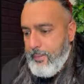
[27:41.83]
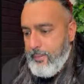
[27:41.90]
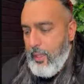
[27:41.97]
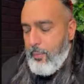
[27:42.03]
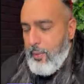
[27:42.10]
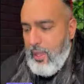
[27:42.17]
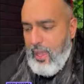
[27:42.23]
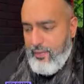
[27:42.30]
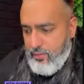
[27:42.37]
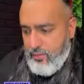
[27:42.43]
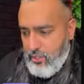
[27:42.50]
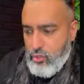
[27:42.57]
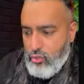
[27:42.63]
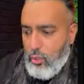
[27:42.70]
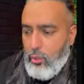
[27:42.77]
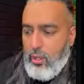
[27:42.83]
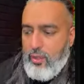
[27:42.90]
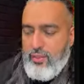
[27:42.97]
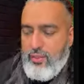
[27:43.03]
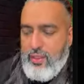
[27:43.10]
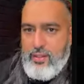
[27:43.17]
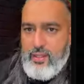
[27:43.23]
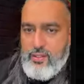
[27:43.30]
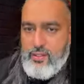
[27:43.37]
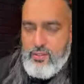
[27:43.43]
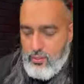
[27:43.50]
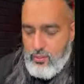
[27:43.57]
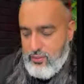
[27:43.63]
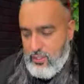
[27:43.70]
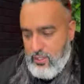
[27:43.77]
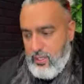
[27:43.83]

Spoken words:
No, but having control over that data is obviously